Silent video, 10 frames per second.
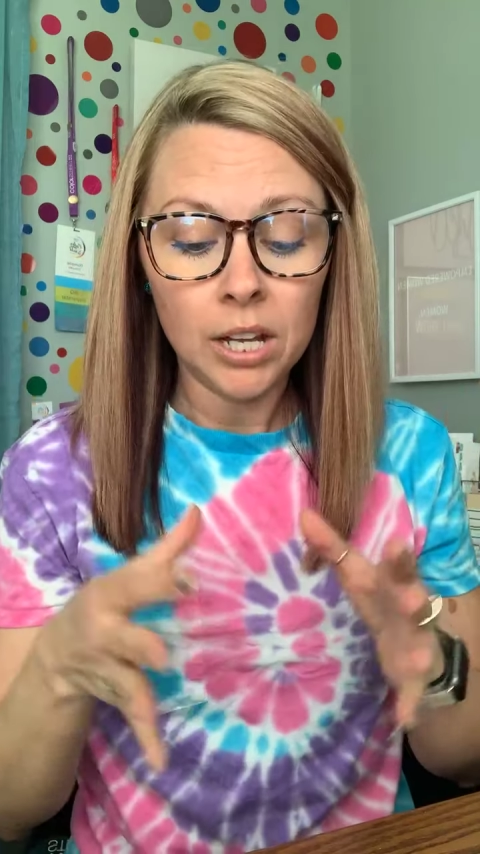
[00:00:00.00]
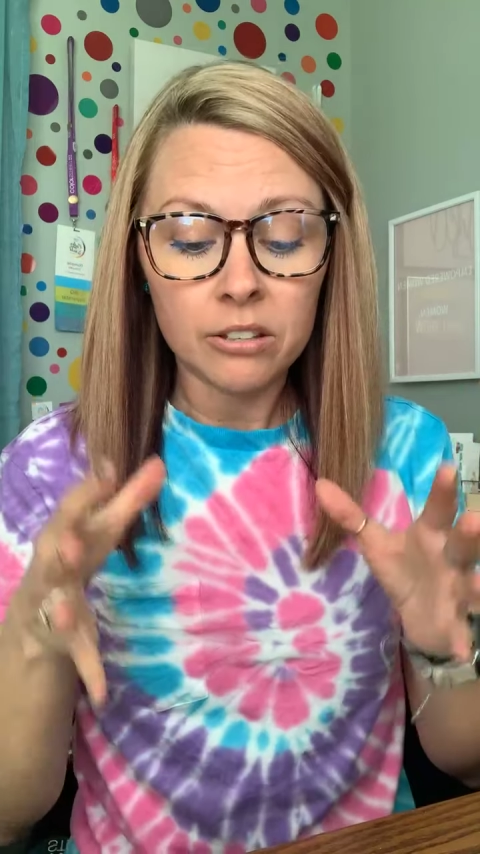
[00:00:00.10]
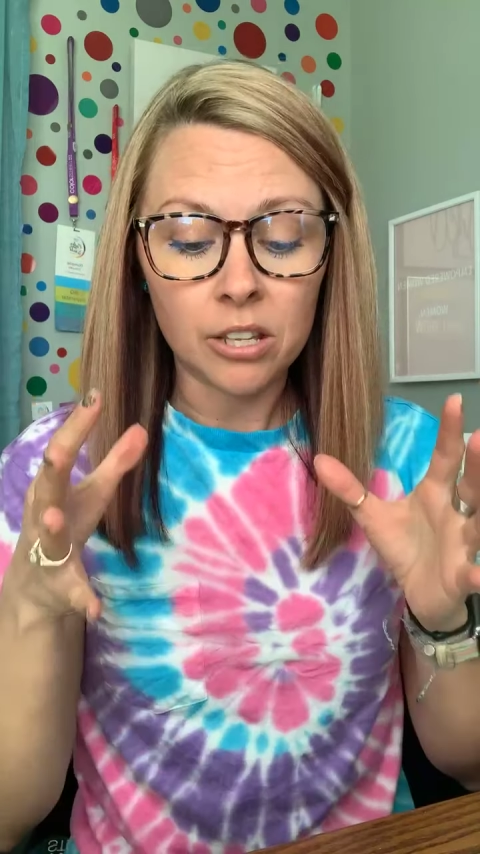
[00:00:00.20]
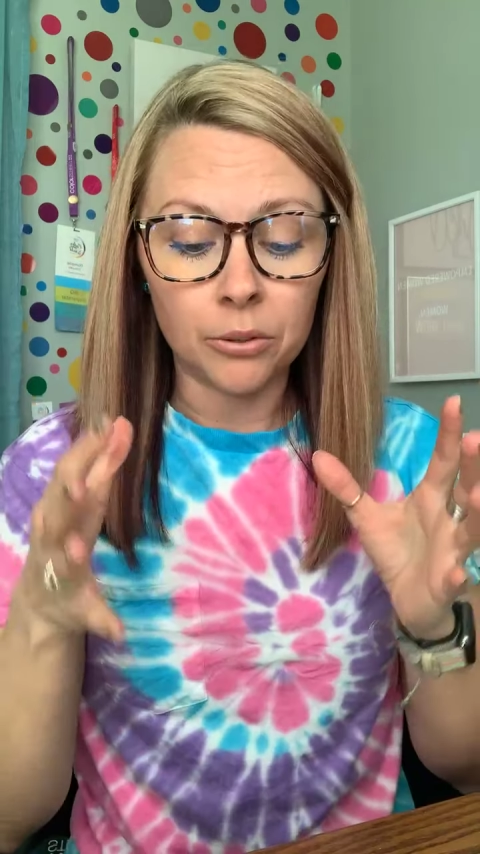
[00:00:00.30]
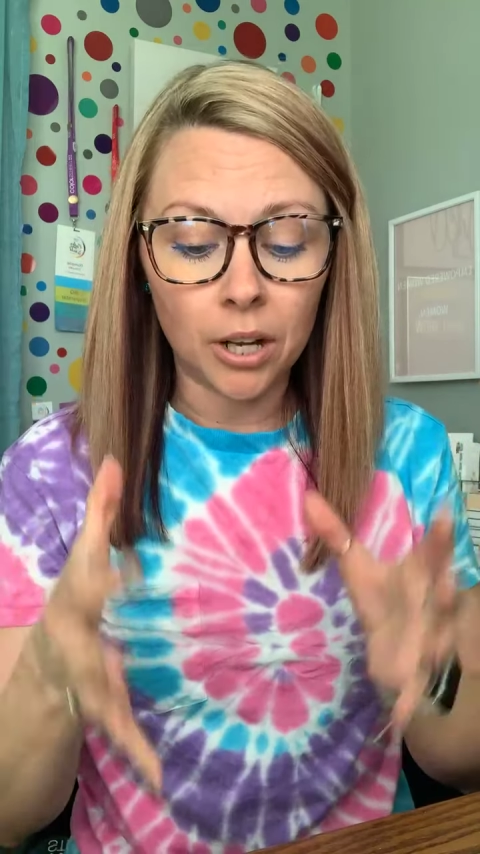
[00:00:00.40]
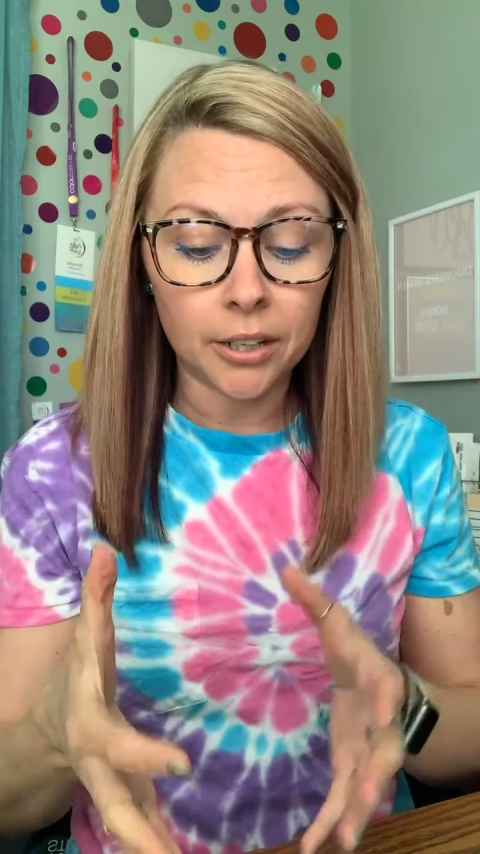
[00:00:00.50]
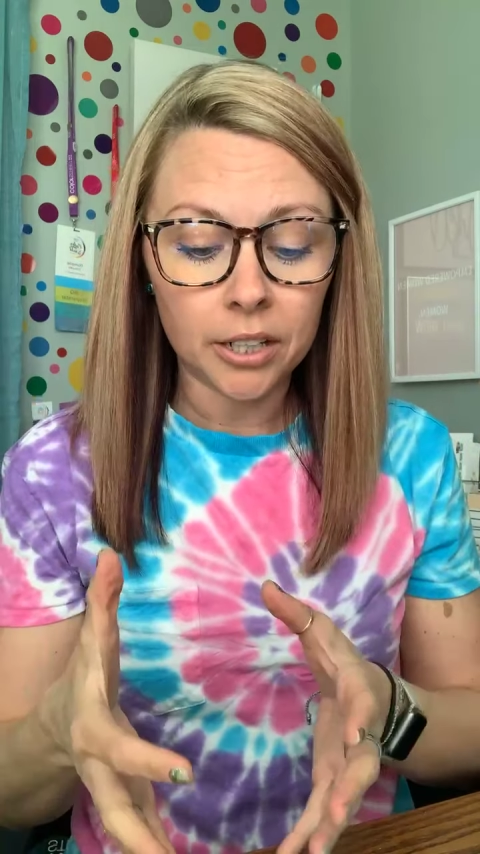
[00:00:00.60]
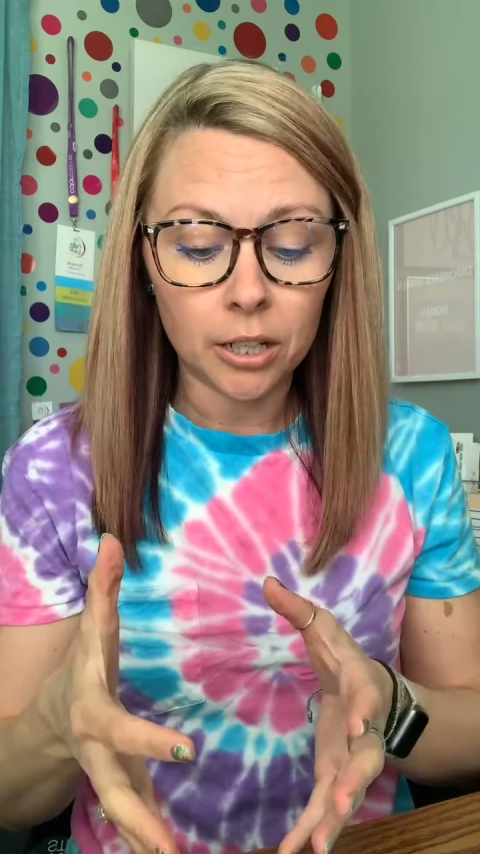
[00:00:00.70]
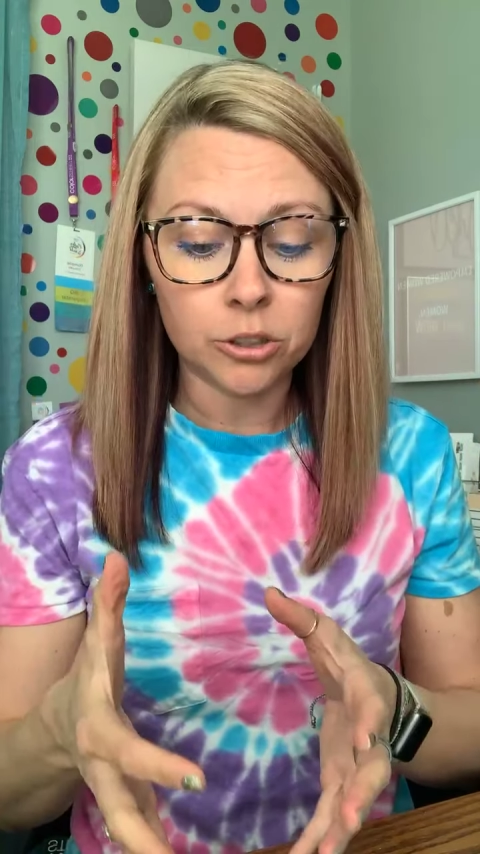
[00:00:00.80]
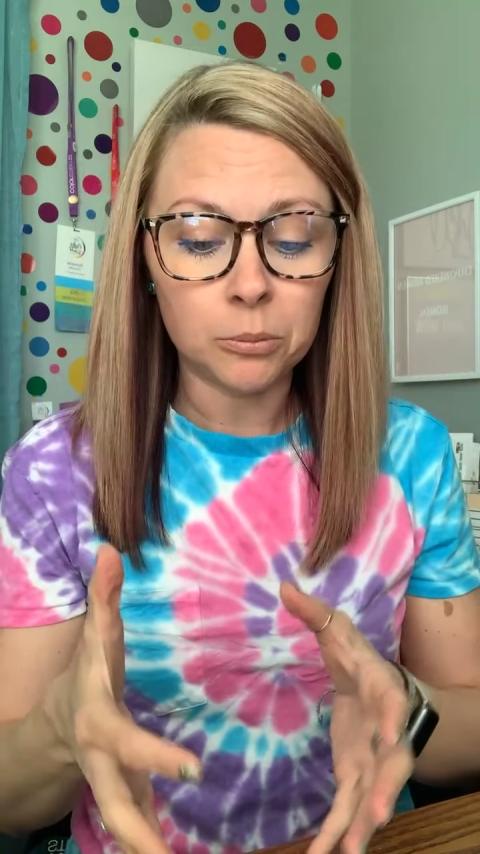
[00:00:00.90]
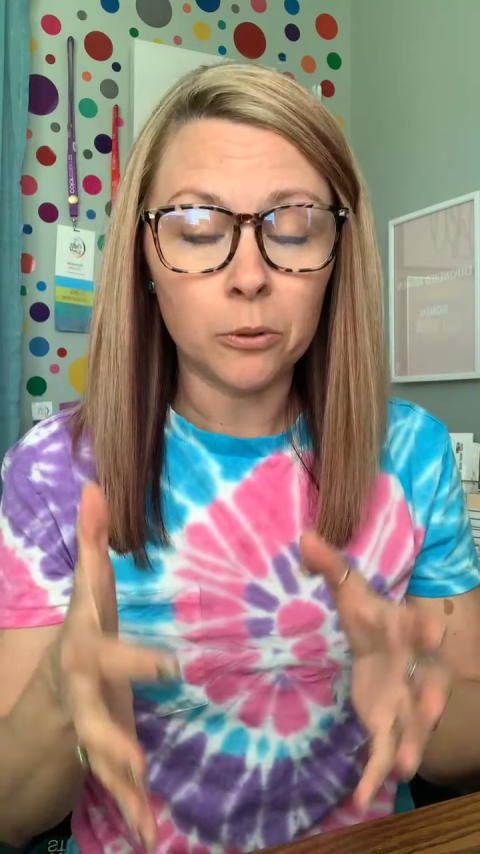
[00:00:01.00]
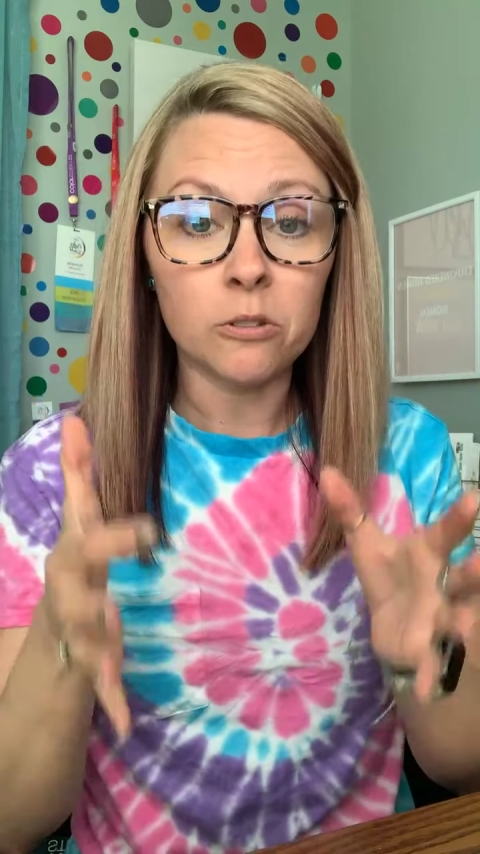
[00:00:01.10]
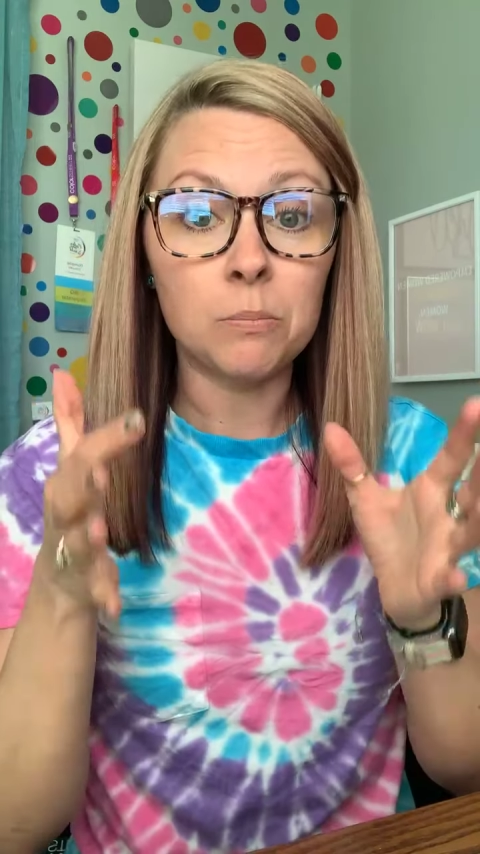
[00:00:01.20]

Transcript: So non-negotiables,